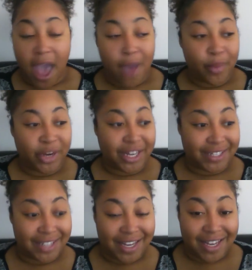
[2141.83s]
And when he
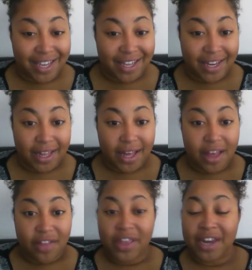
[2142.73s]
did it,
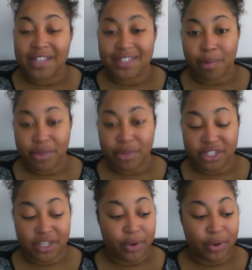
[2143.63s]
then his
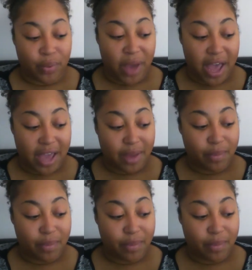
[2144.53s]
leprosy went away.